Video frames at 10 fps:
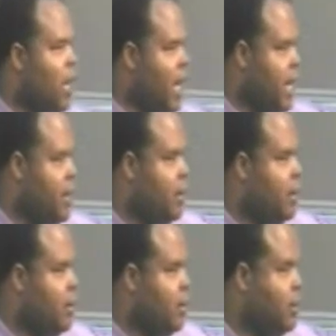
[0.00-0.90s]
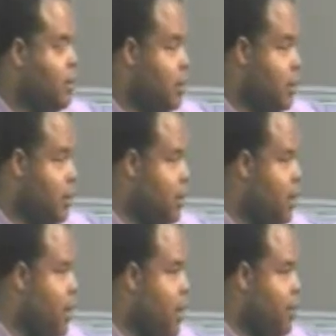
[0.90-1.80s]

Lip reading: No one is speaking in this clip.